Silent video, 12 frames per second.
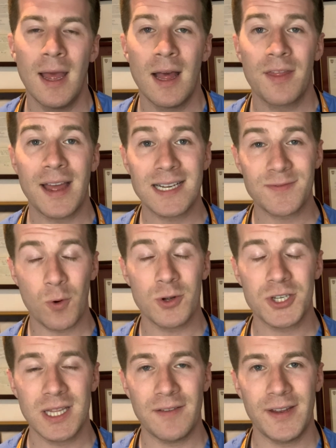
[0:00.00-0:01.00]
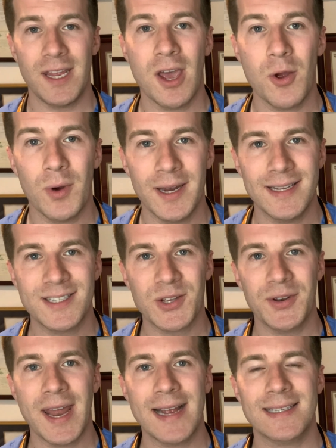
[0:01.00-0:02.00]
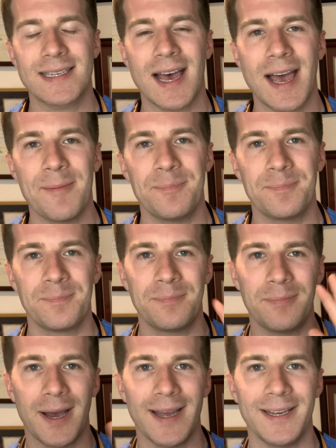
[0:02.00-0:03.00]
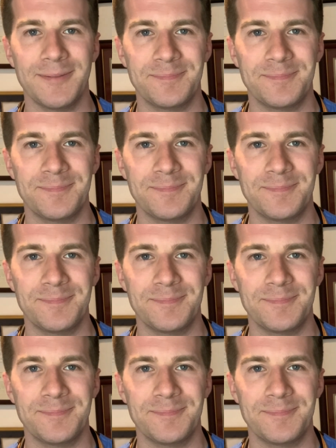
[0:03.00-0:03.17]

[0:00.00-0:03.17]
Thanks for watching the video, and until next time, bye.